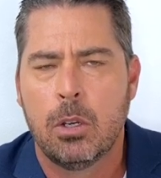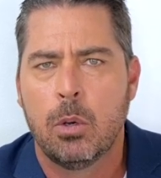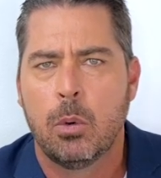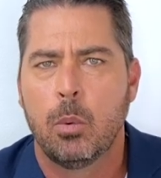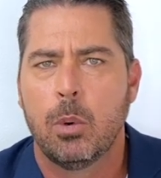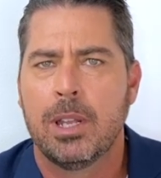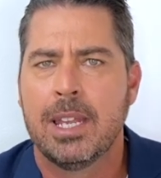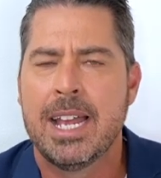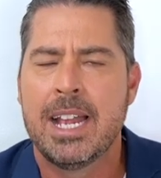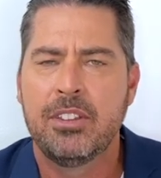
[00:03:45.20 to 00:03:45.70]

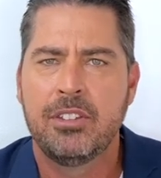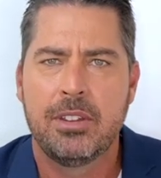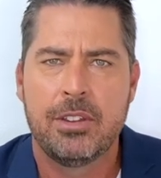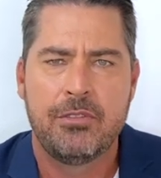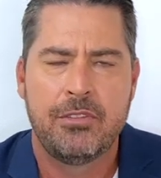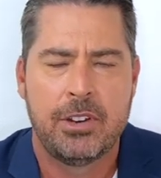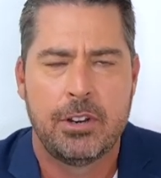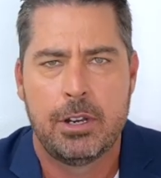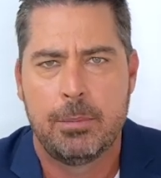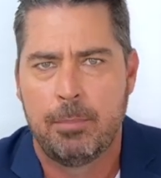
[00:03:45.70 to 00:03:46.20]
Well, that's the
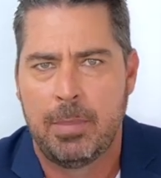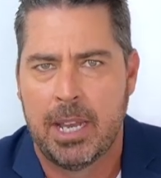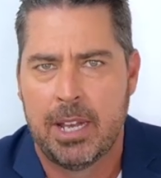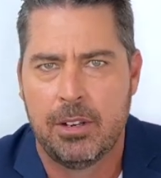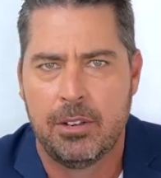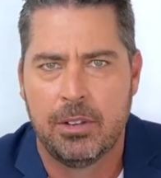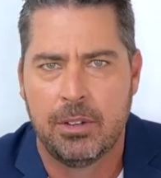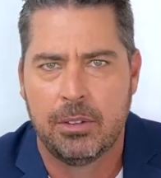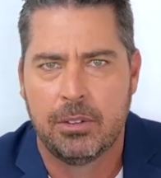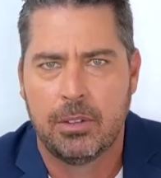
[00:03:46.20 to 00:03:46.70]
very bad
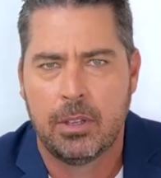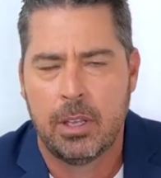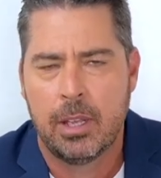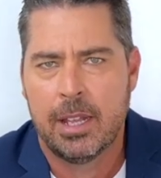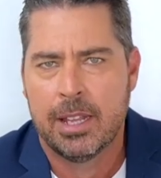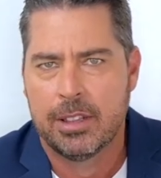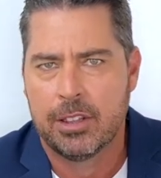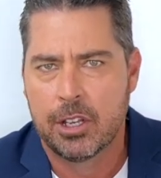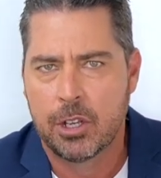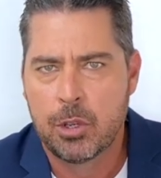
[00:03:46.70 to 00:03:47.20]
news.
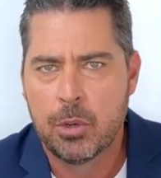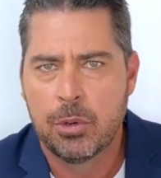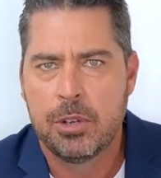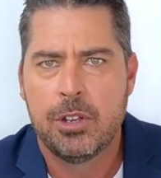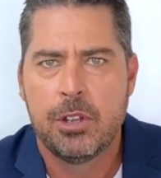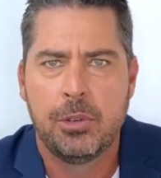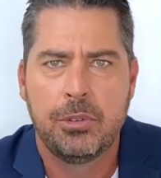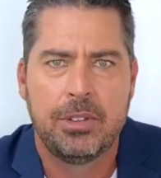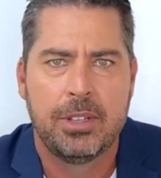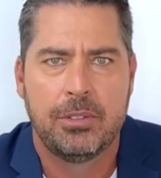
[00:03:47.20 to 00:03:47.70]
The good
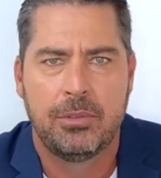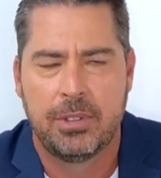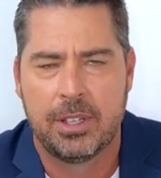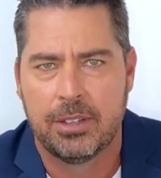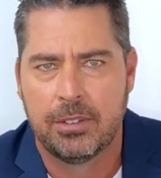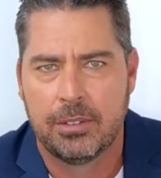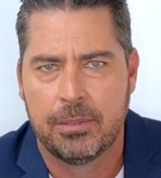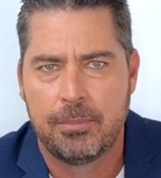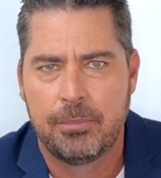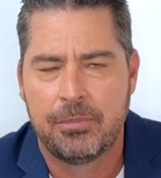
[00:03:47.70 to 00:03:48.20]
news is this,
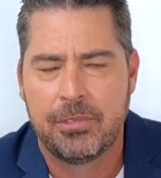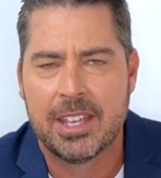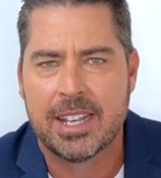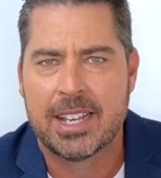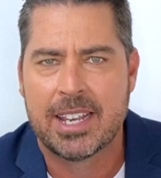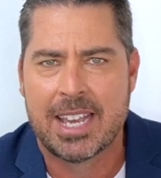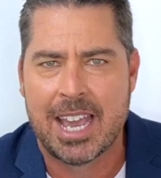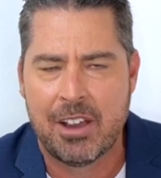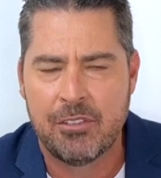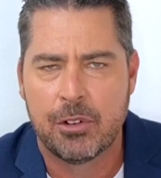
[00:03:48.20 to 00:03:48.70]
the
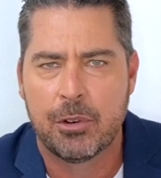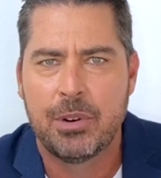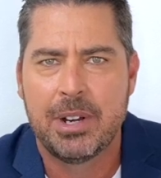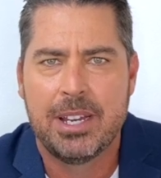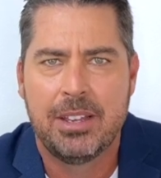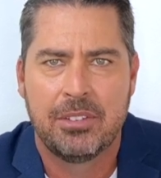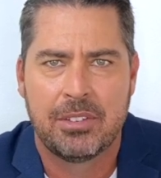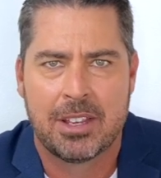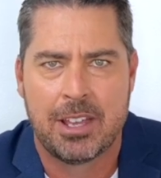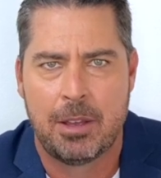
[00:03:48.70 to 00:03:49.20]
cavalry
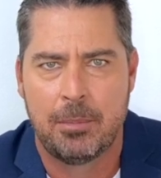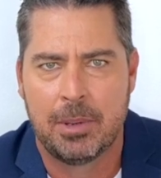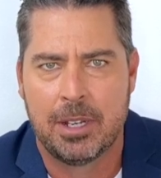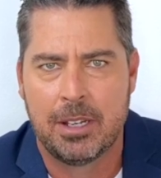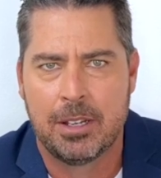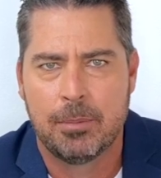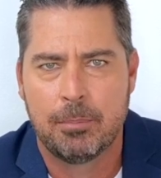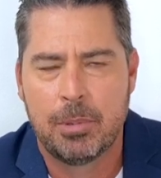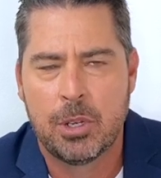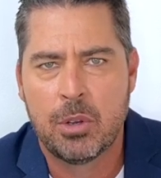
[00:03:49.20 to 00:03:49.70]
is coming
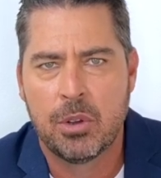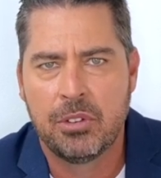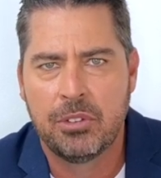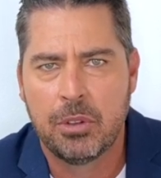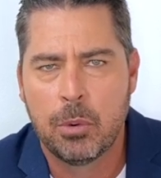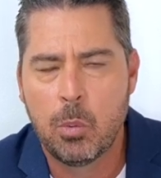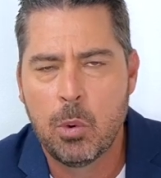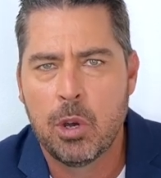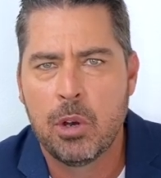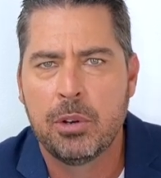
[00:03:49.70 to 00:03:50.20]
because
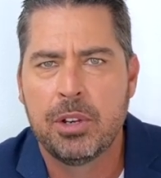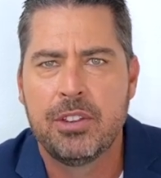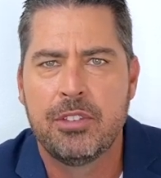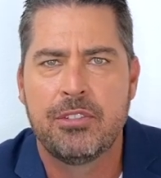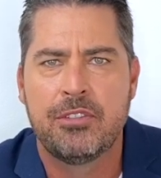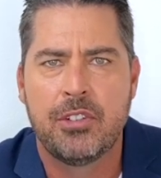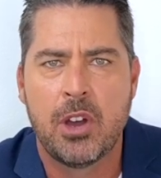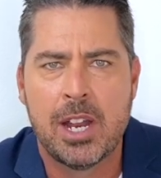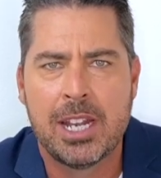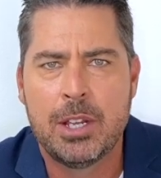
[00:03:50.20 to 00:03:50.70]
the world
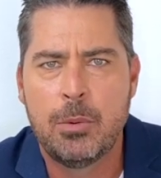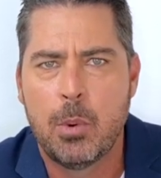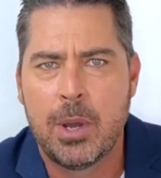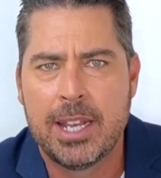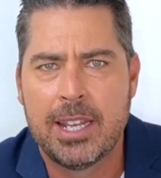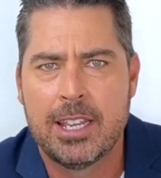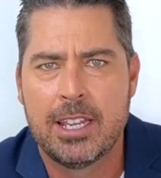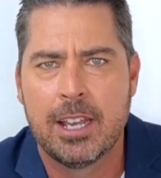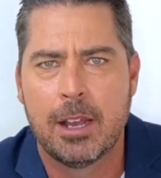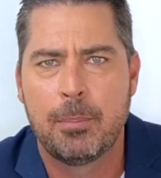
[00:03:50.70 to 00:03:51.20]
is finally
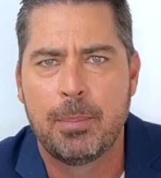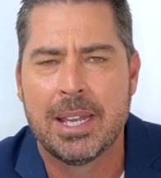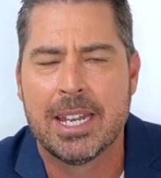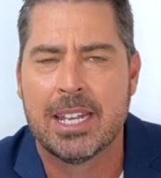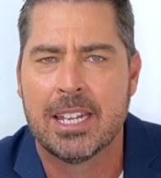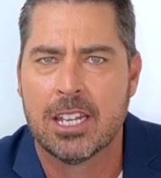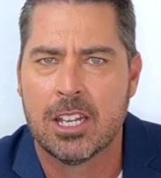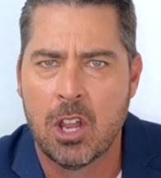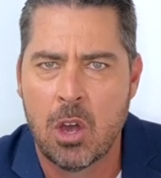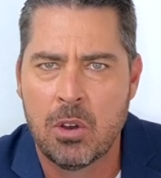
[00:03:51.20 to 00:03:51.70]
waking up
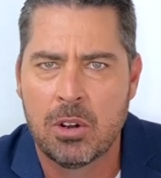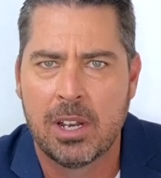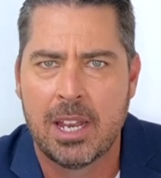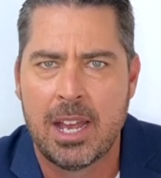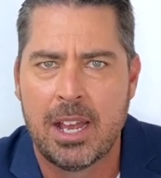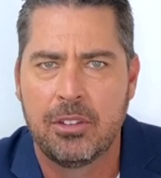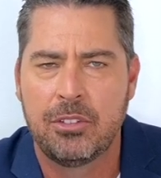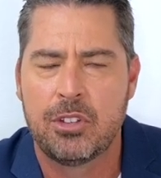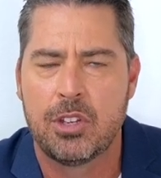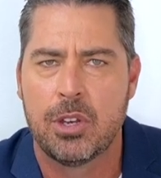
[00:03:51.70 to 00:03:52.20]
at long
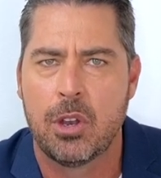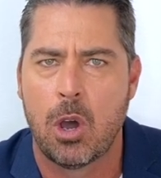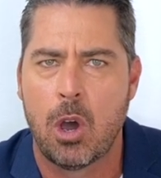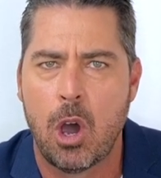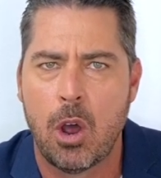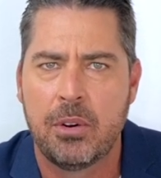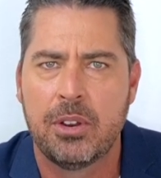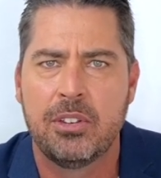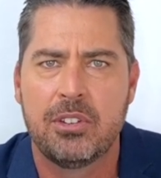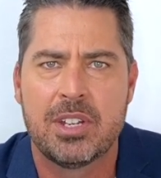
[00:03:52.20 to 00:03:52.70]
last to the
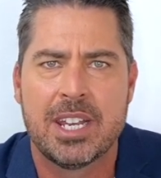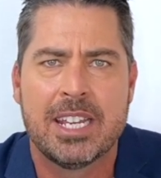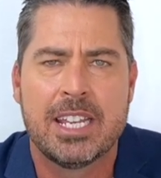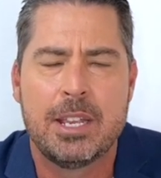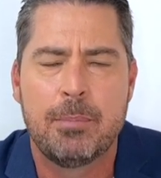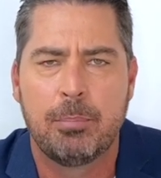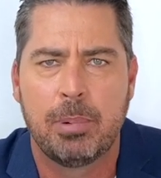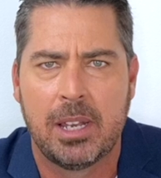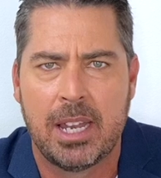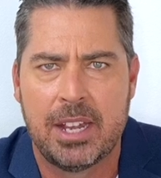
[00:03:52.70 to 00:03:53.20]
horrors
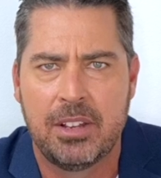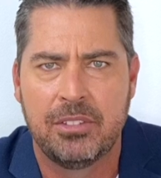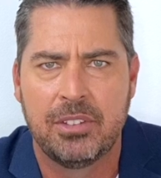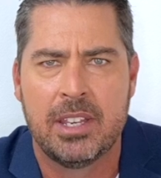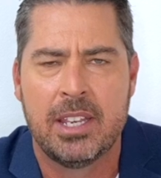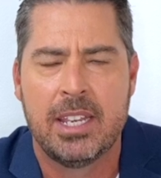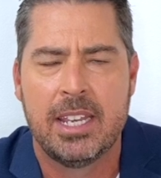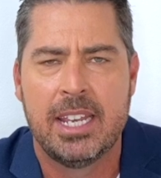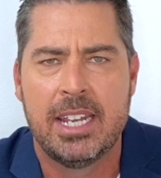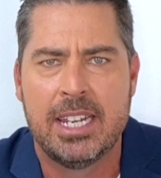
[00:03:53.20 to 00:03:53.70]
taking place
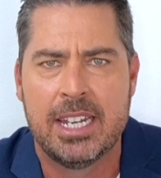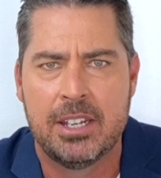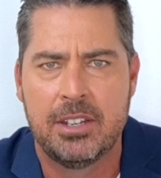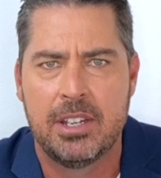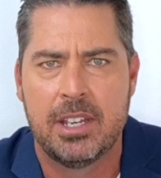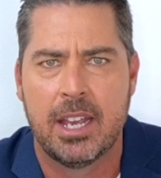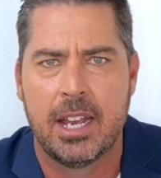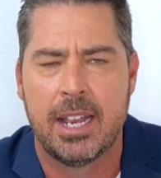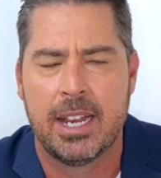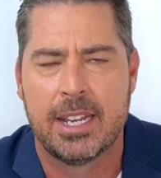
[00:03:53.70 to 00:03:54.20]
in
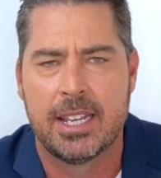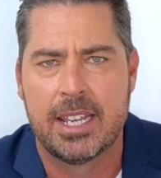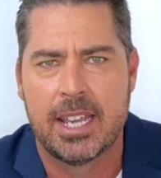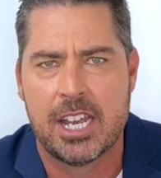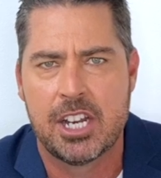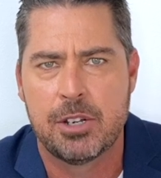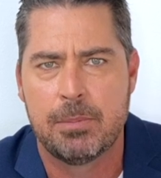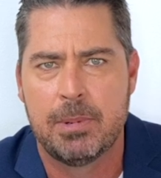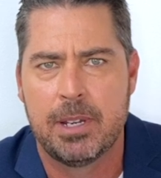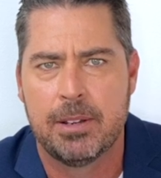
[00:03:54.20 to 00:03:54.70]
India and
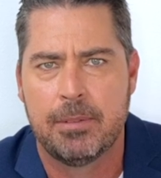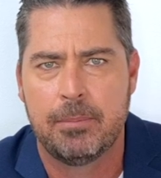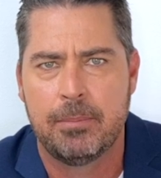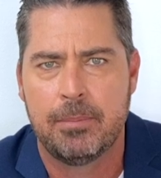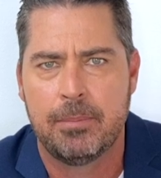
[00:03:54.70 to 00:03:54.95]
Kashmir.